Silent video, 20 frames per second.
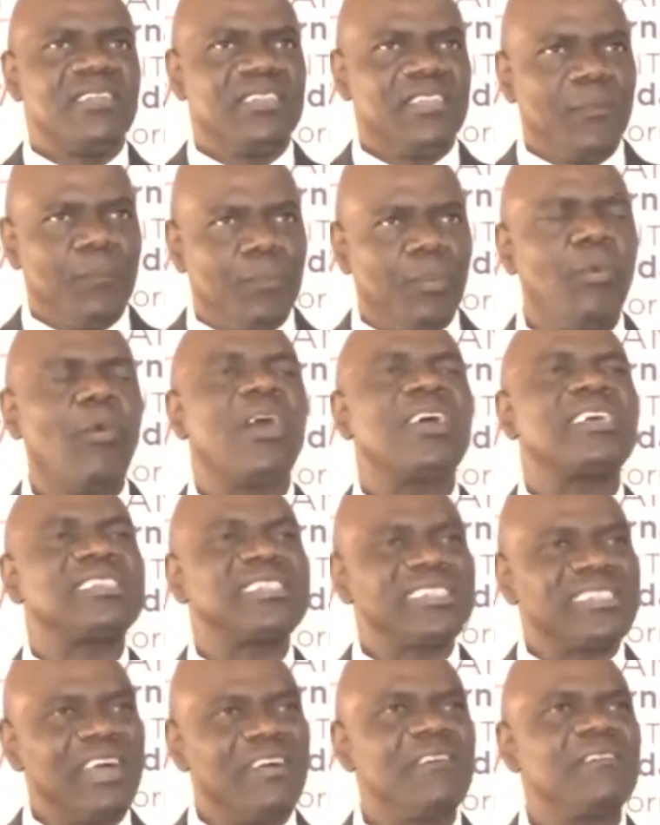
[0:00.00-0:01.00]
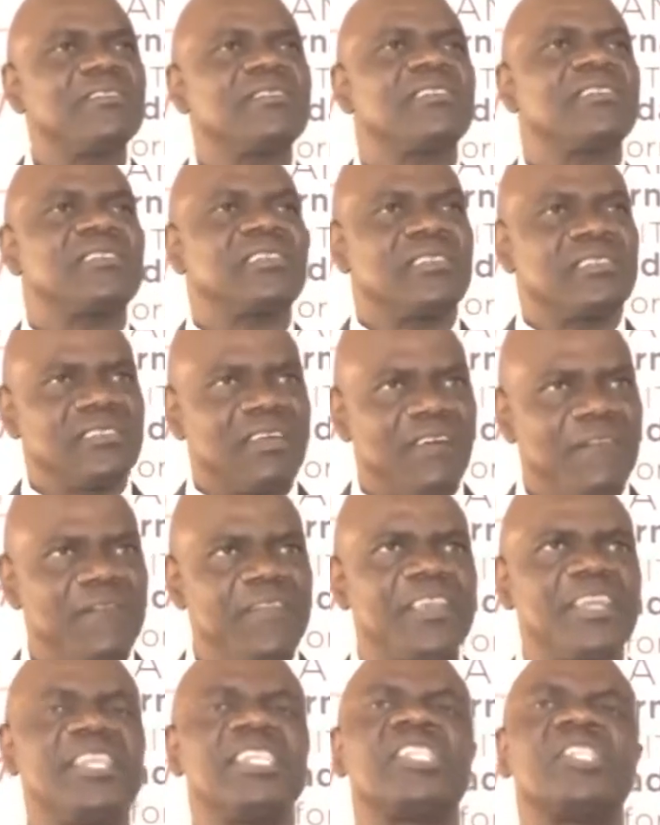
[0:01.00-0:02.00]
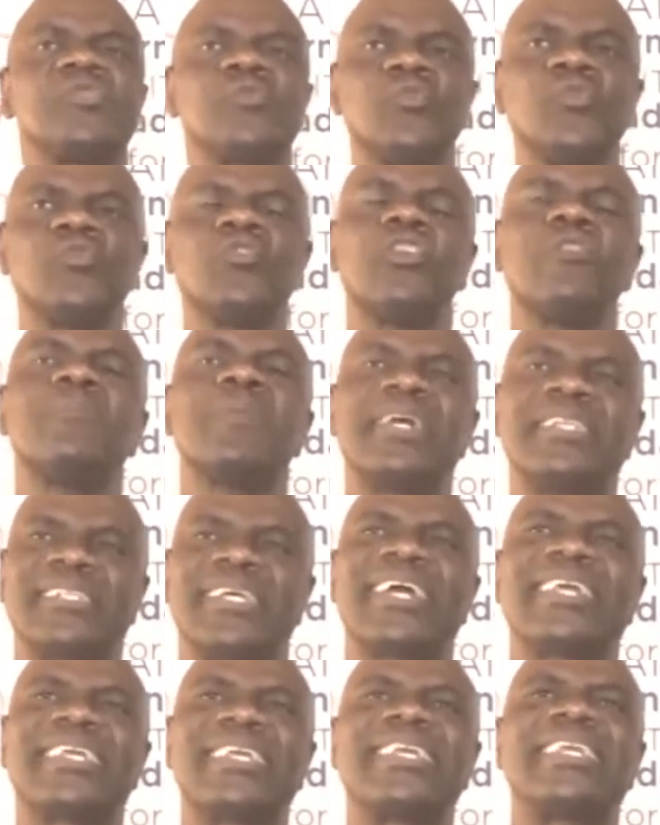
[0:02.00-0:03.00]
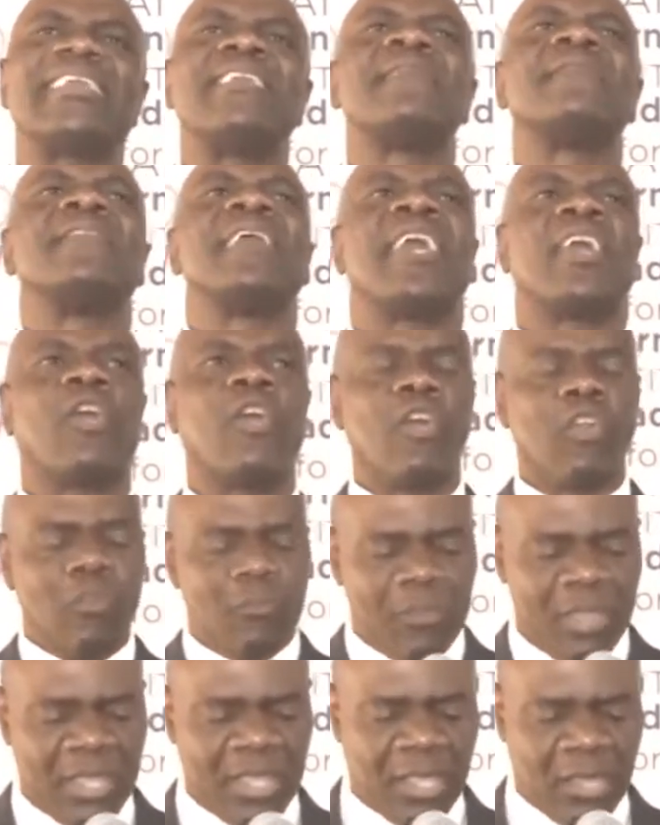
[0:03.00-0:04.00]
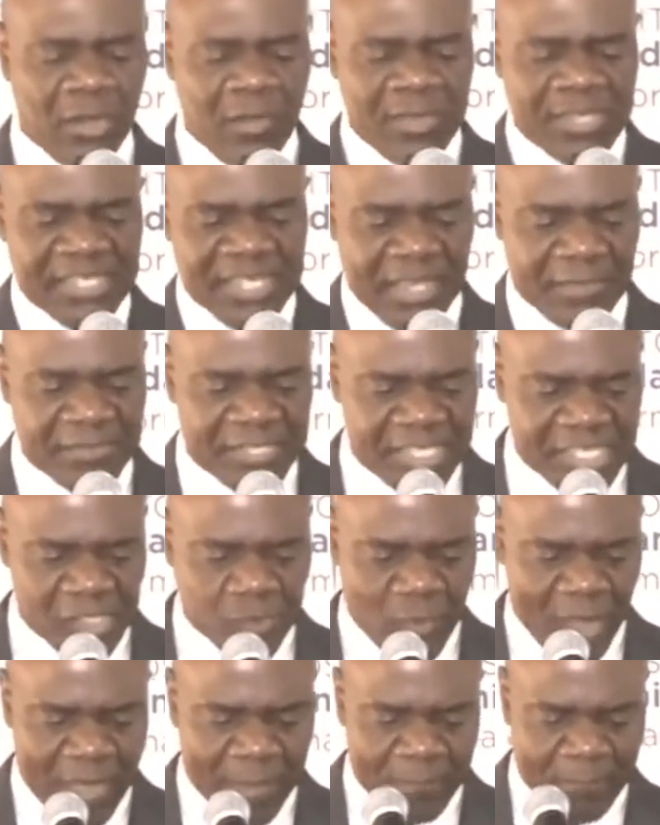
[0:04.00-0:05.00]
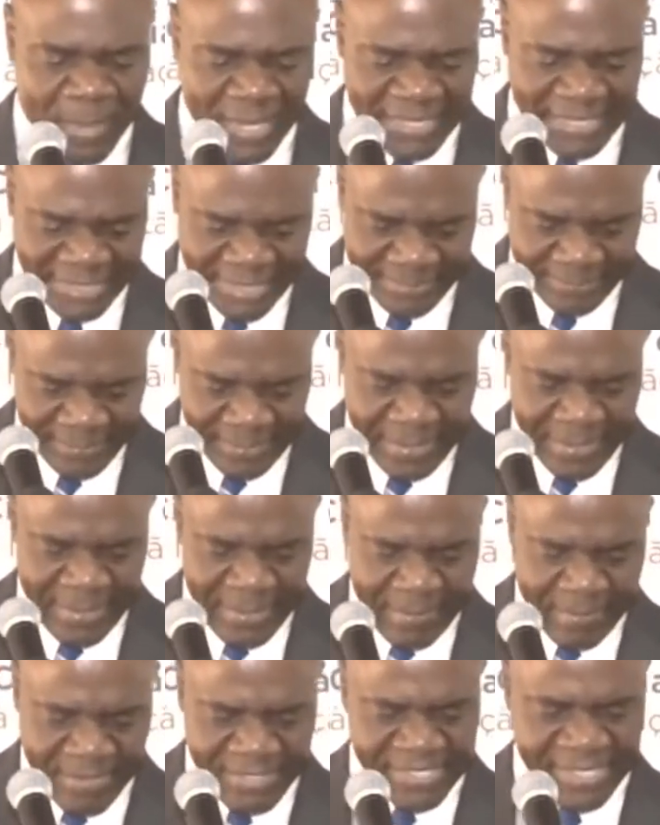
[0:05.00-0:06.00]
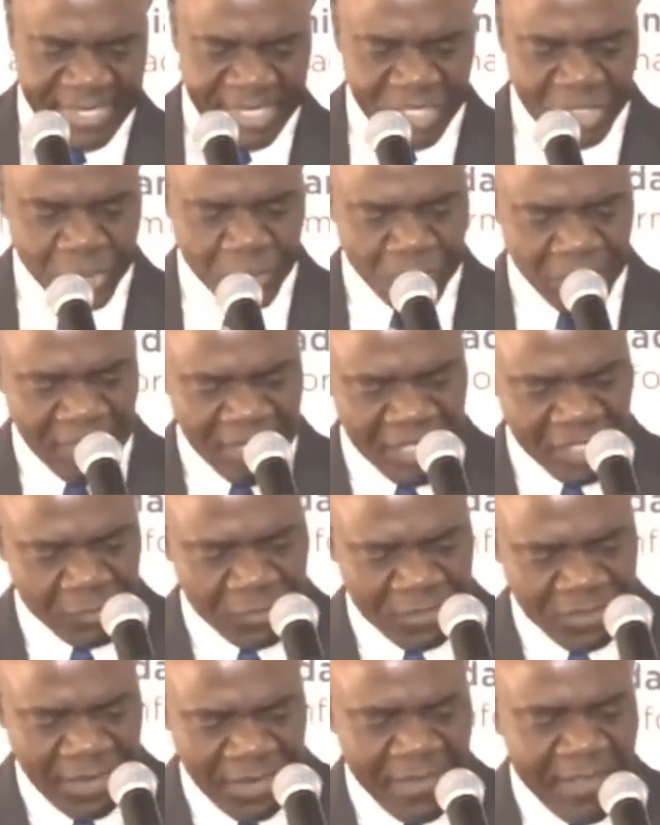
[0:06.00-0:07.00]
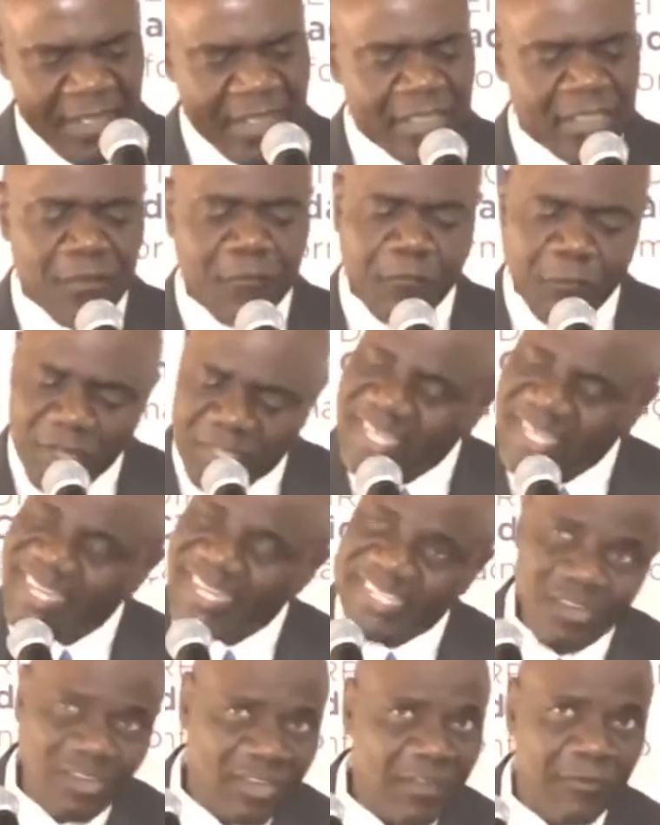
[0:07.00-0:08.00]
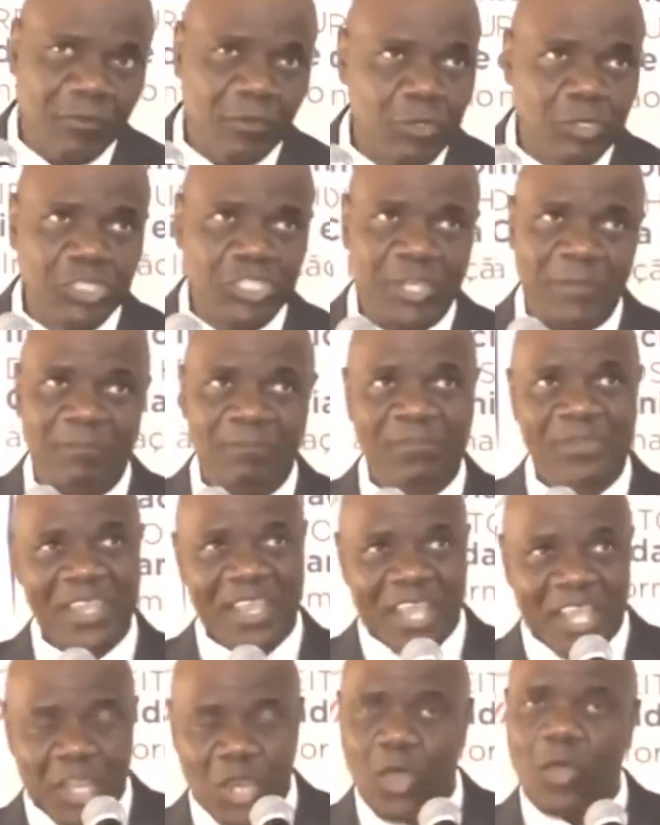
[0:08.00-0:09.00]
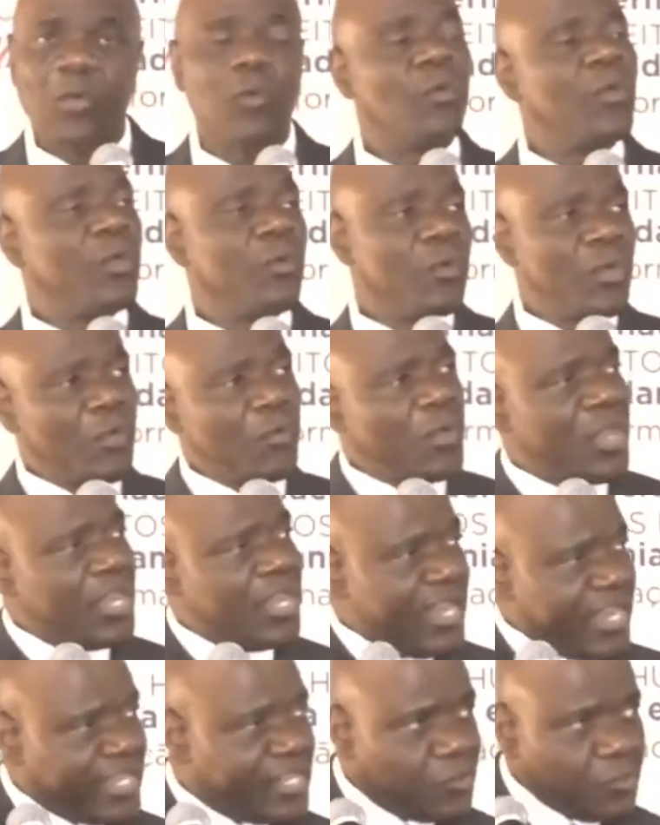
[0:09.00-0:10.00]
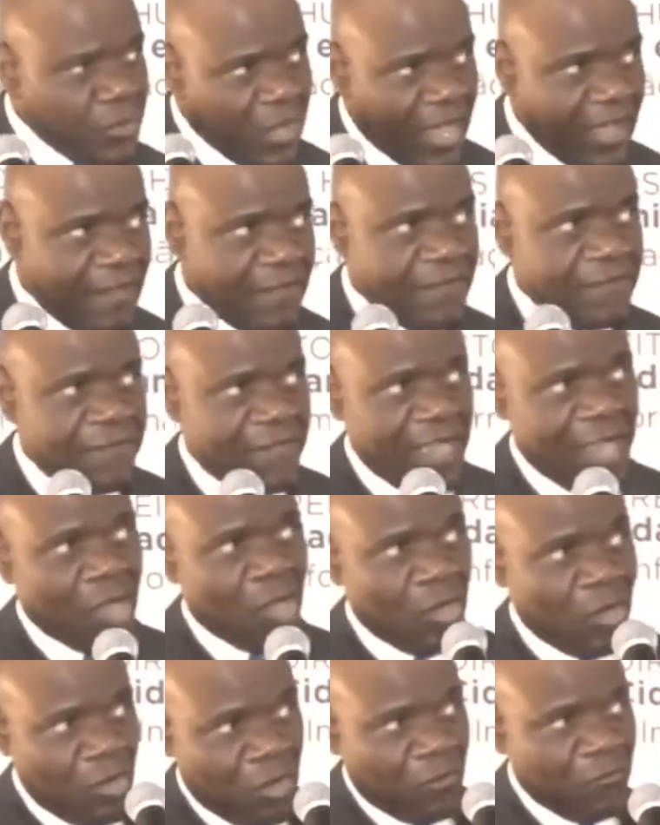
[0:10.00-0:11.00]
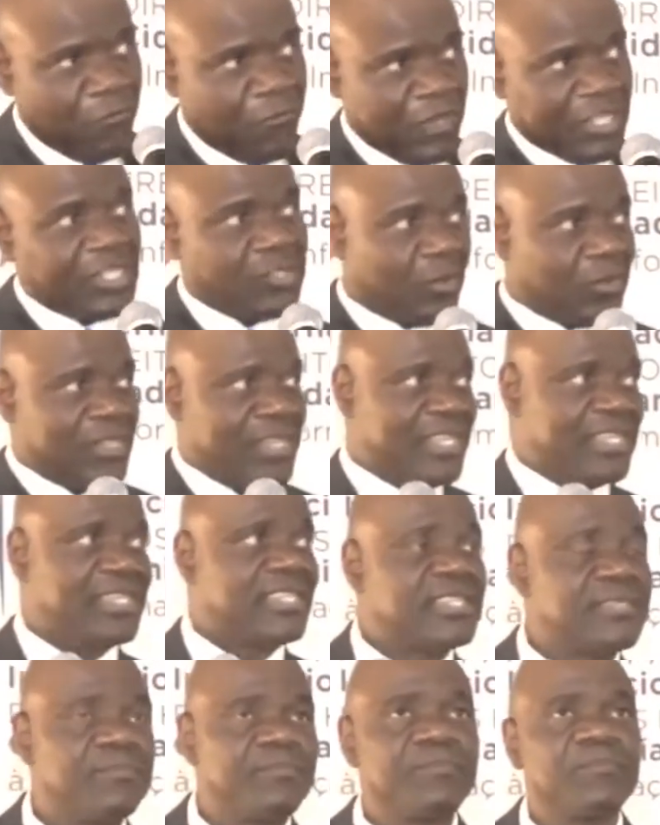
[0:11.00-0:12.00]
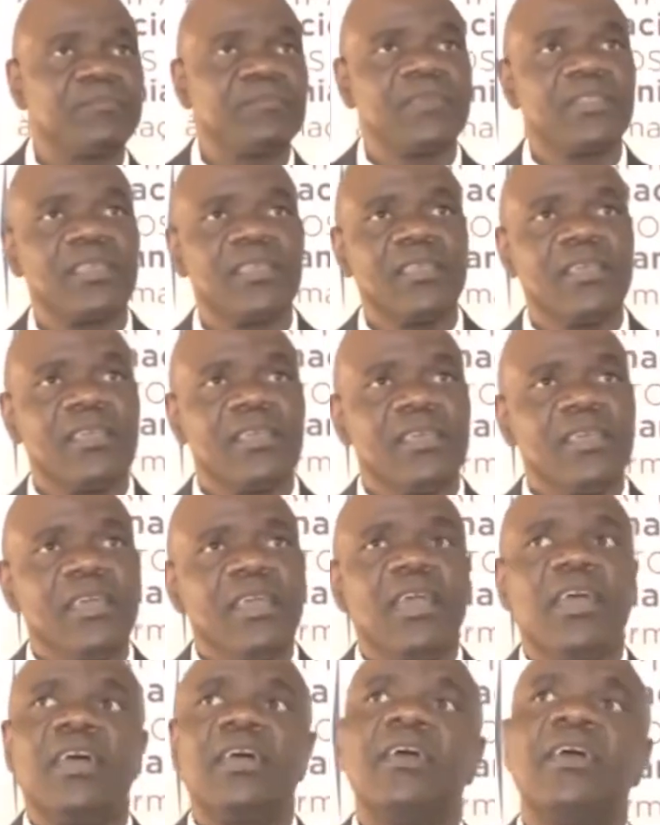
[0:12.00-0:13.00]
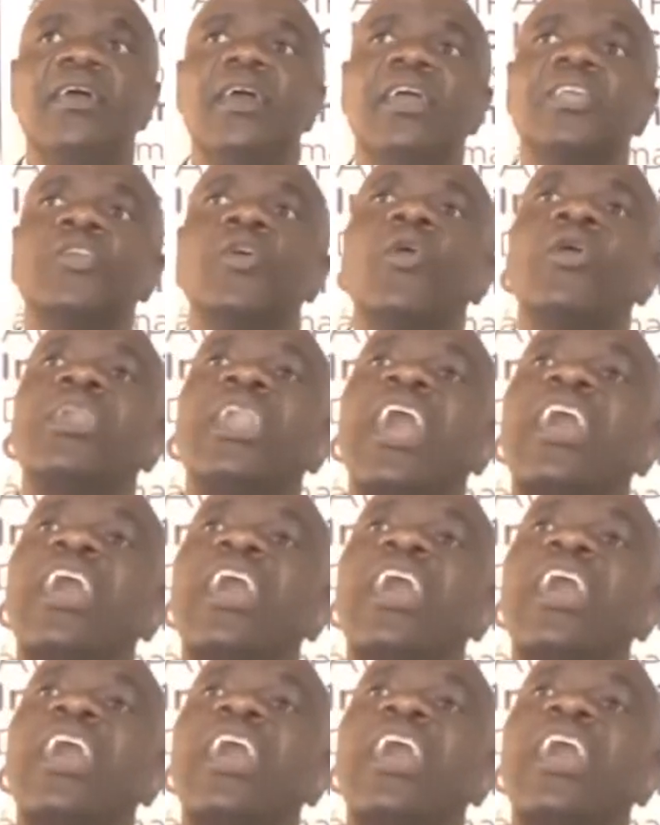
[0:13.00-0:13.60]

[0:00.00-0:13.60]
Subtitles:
The poor South Africans will not be attacking if their economic circumstances were better. But it's an issue that needs to be done. The fourth industrial revolution, you know, we need to have a conference on this. Your